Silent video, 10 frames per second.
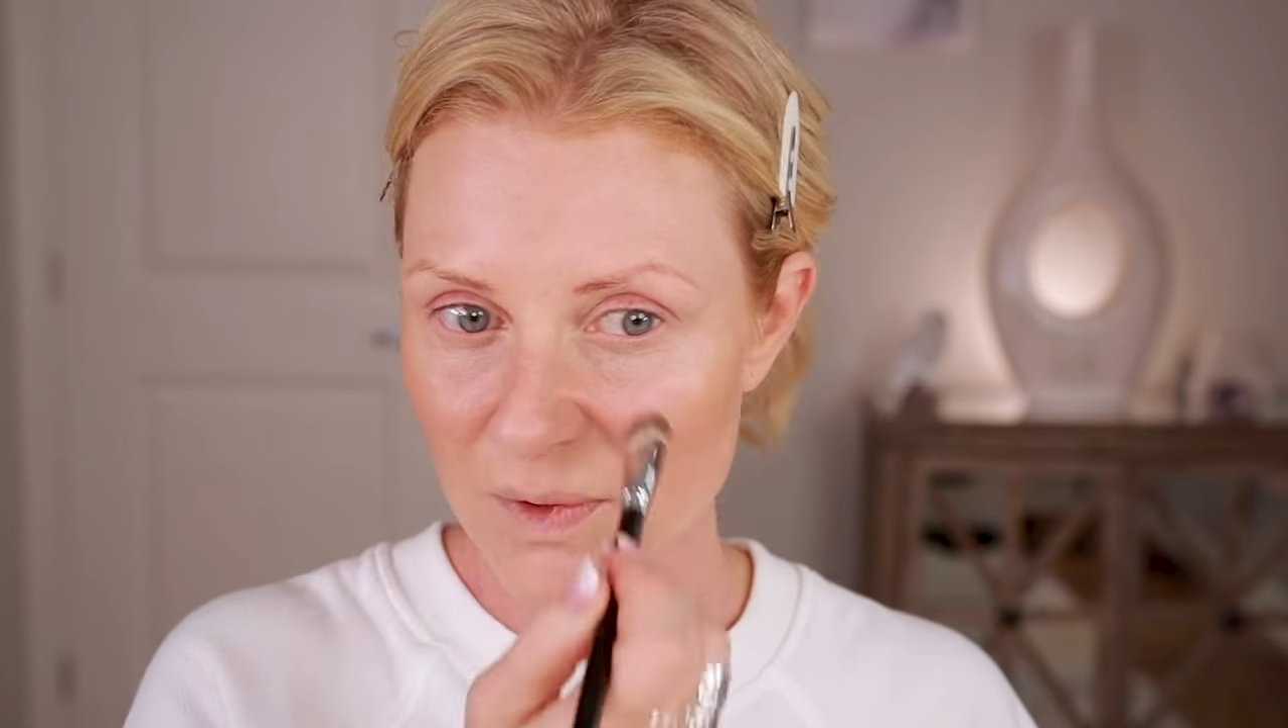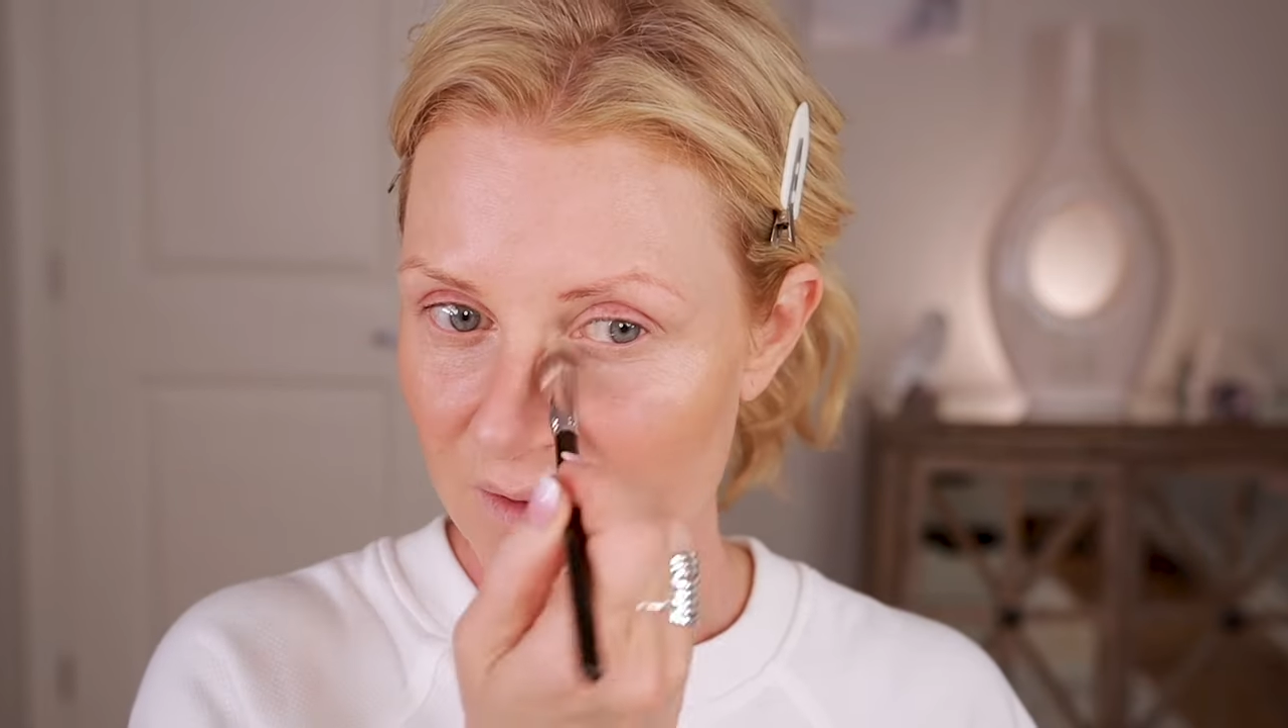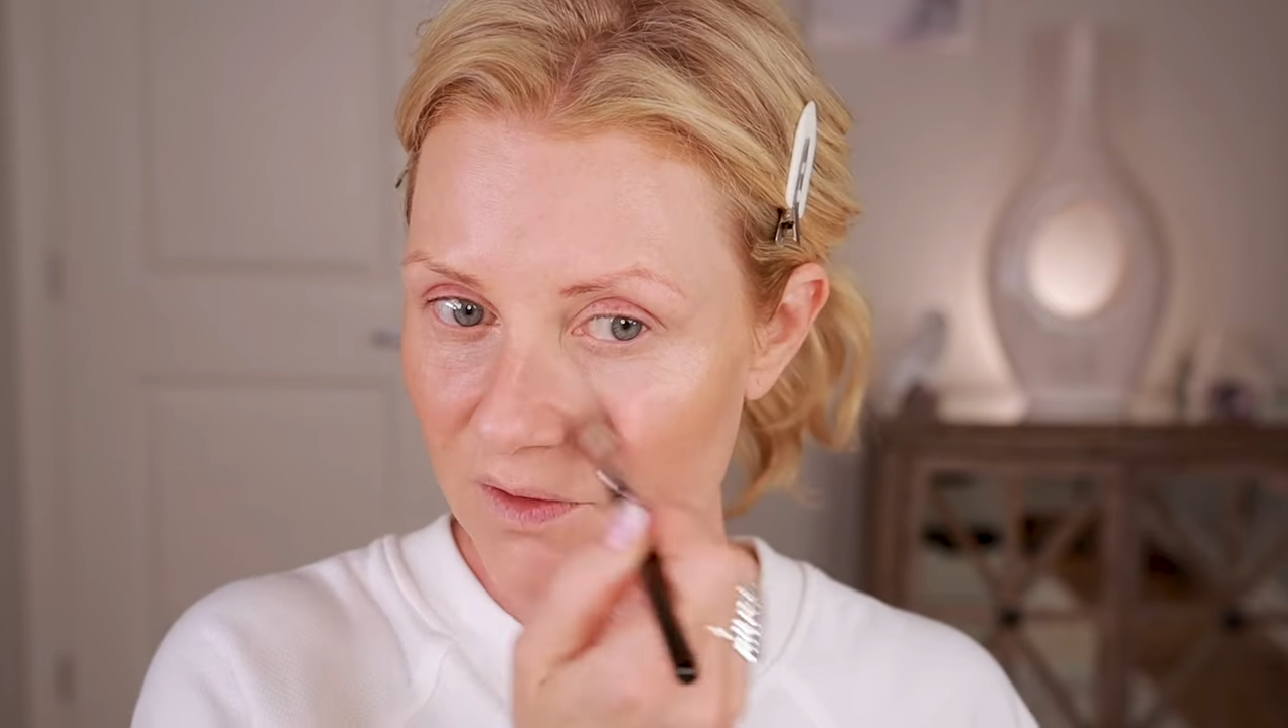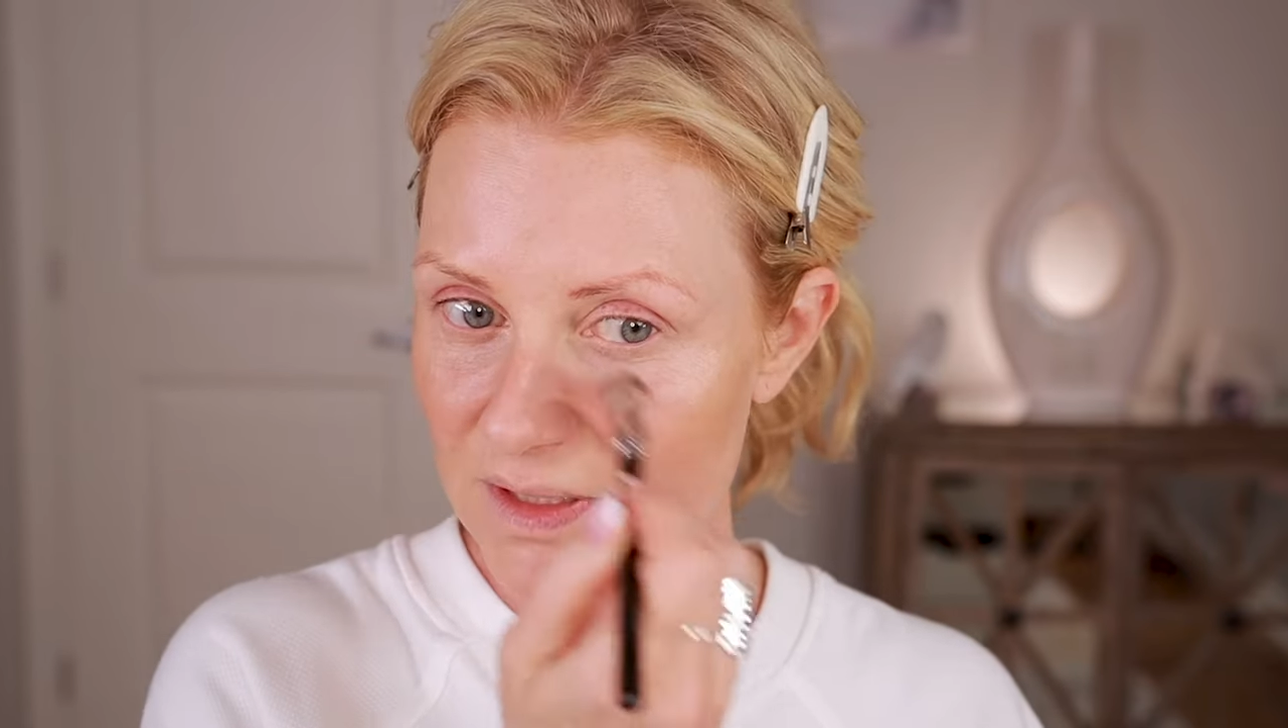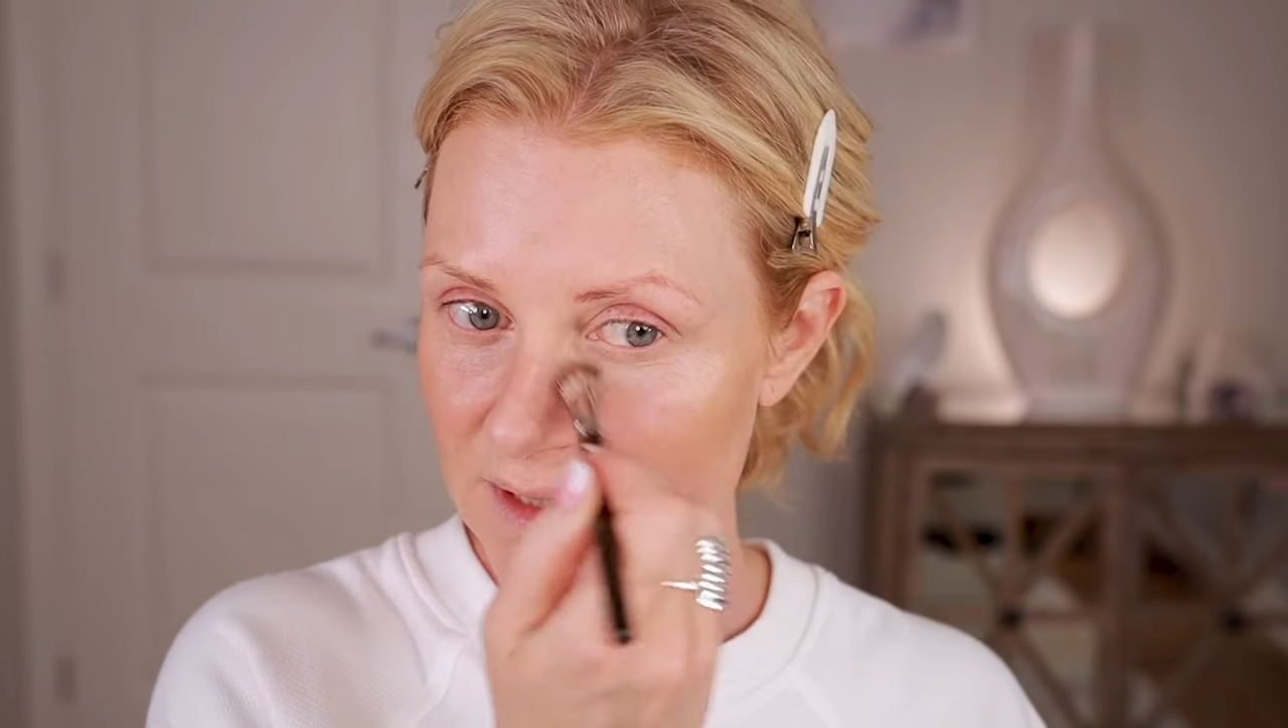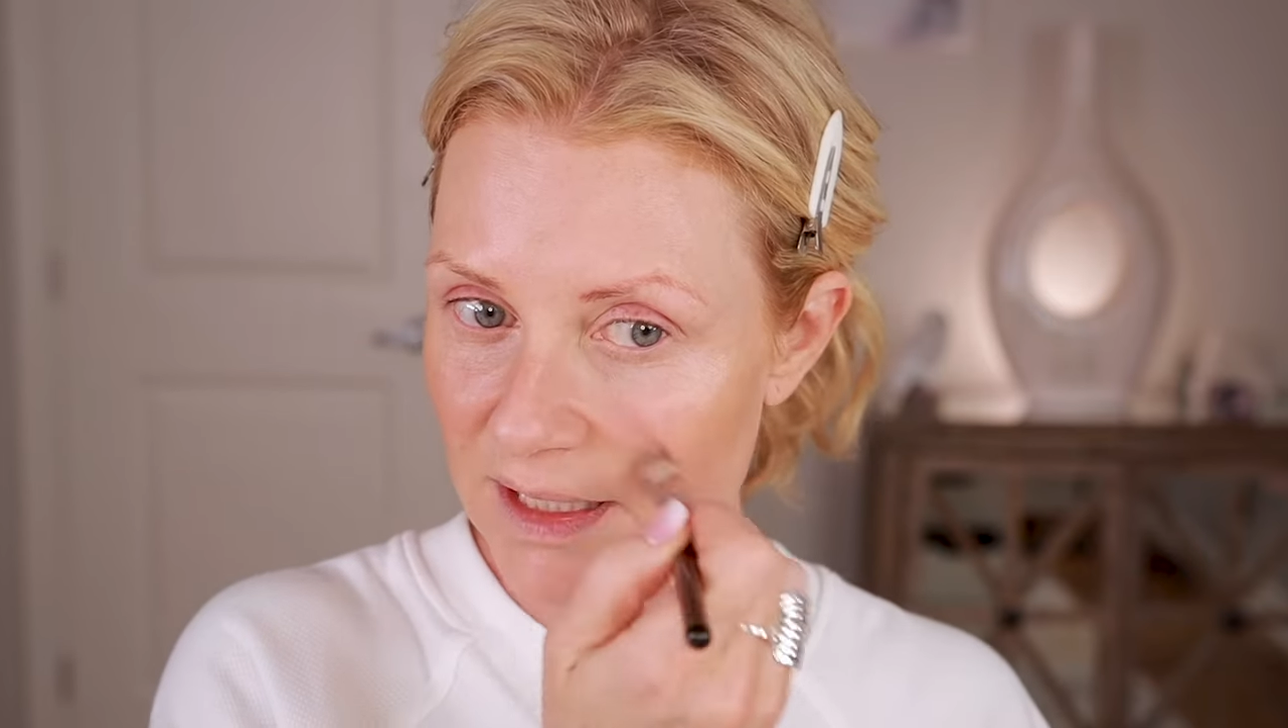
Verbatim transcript: whatever's